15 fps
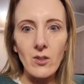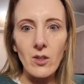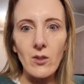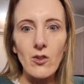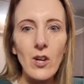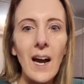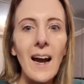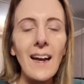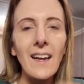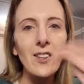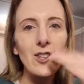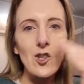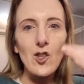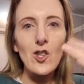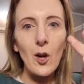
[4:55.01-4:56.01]
So try
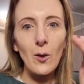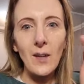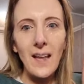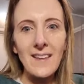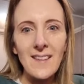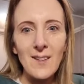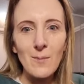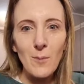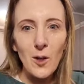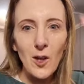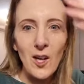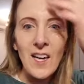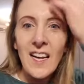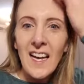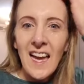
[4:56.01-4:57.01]
and just go less is more.